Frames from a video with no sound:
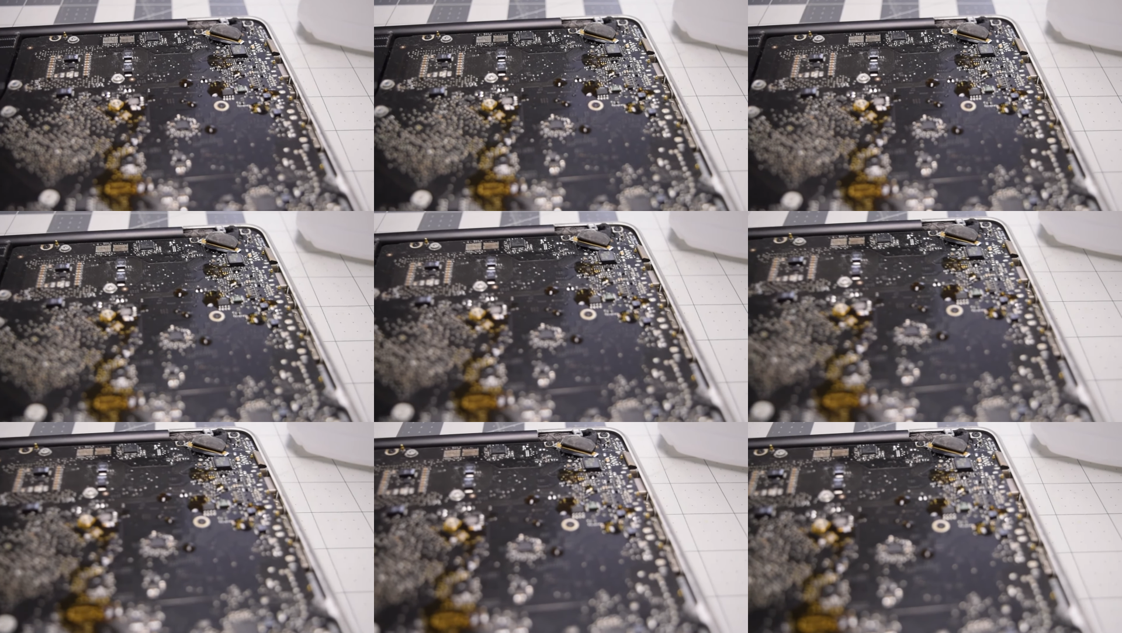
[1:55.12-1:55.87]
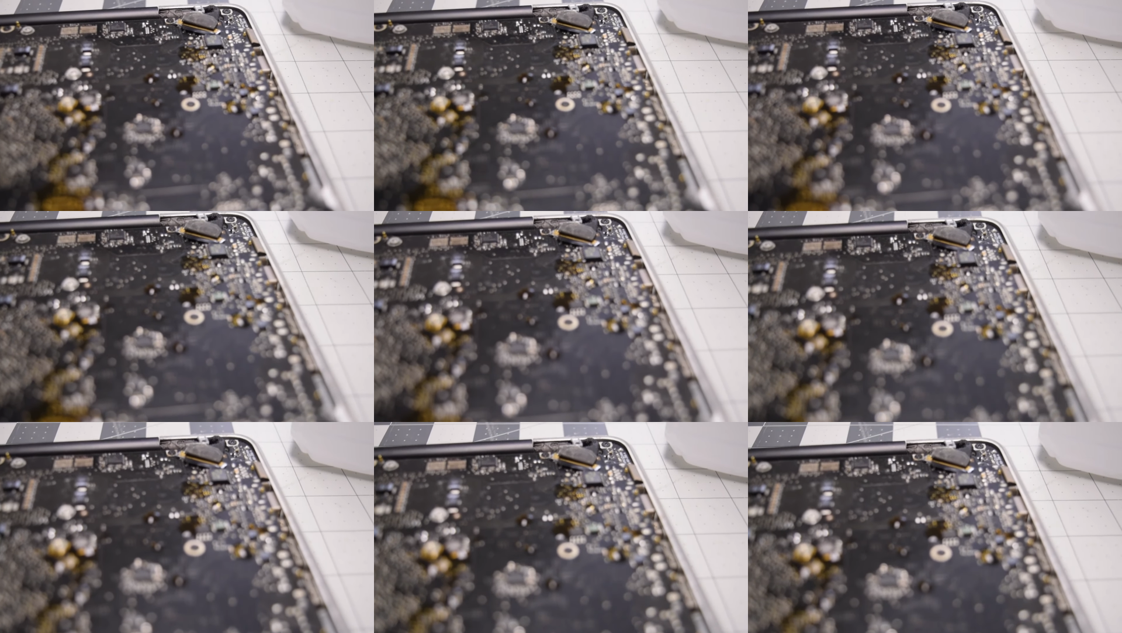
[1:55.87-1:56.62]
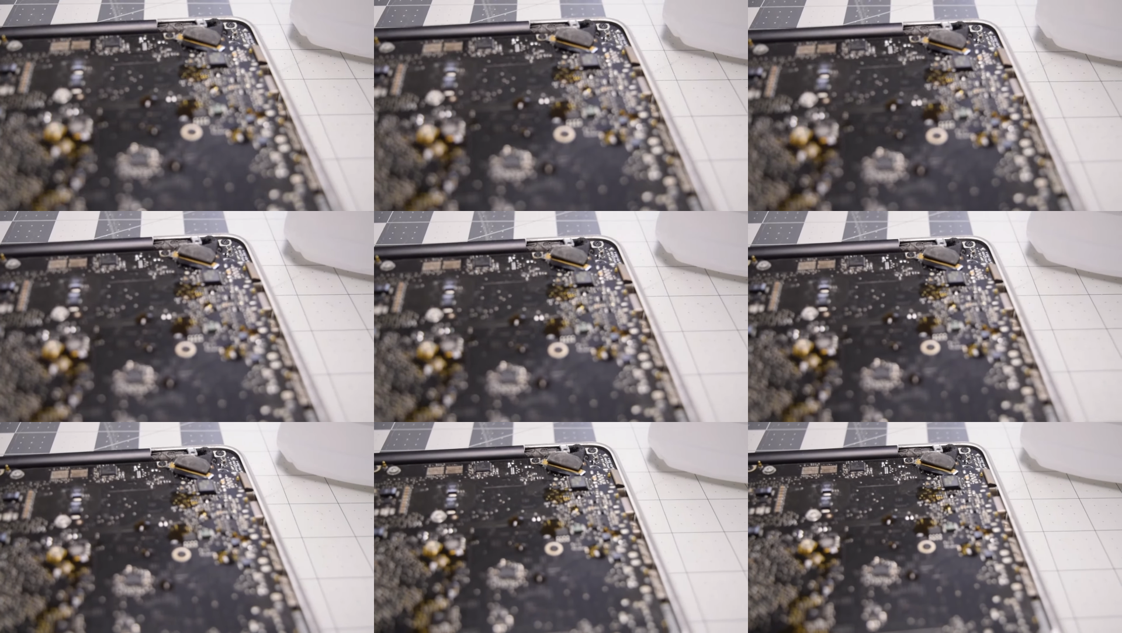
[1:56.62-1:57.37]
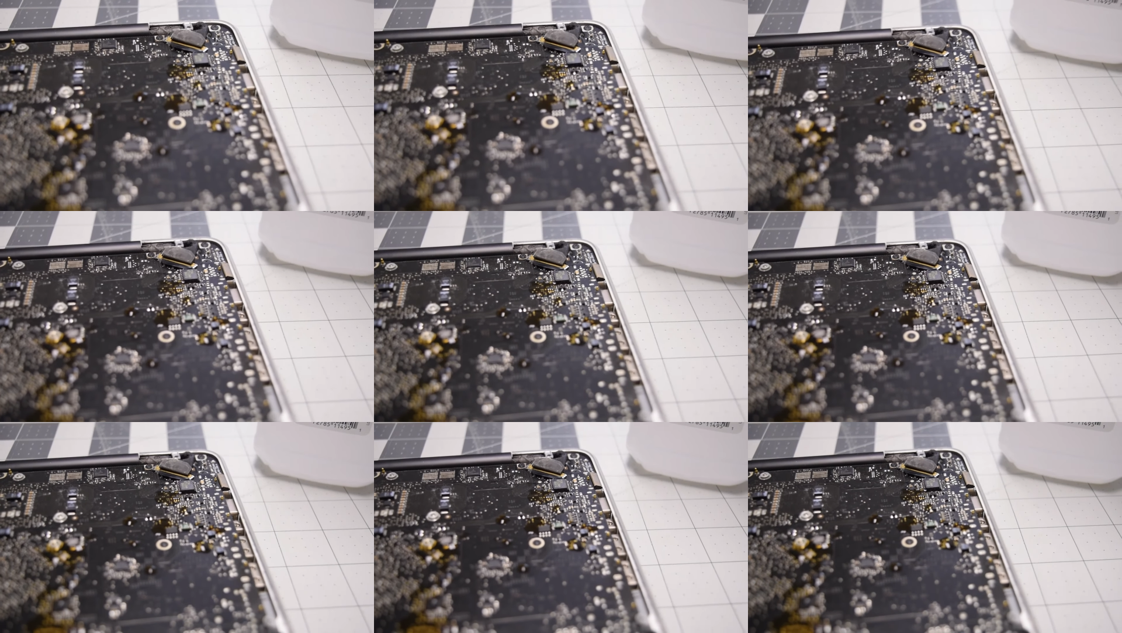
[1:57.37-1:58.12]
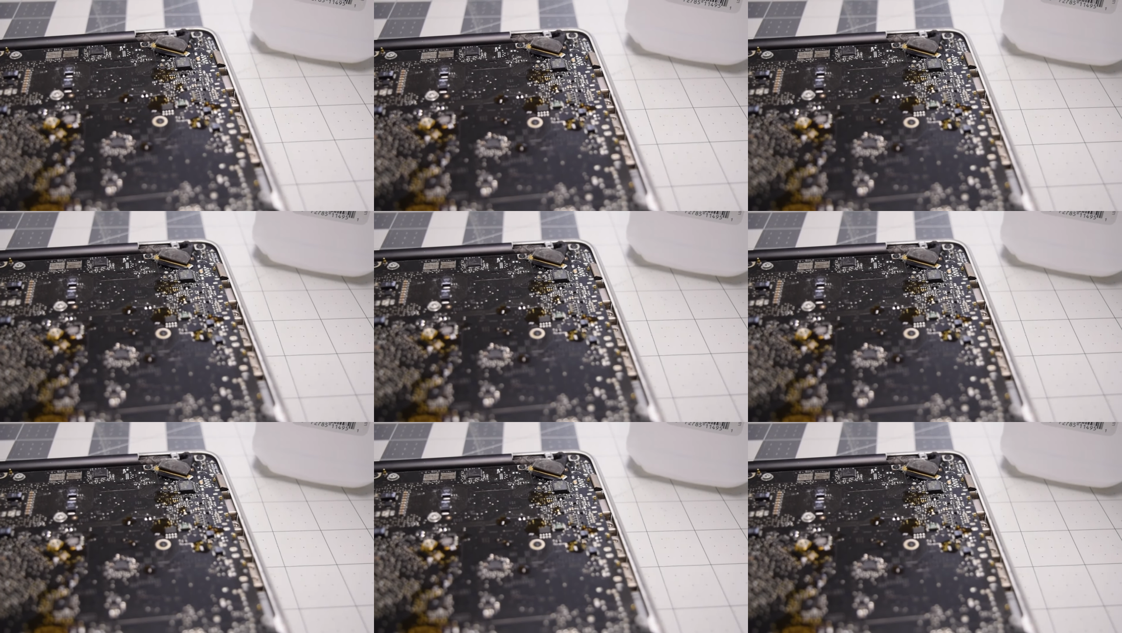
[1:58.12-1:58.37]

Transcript: No face is visible, so there are no lips to read.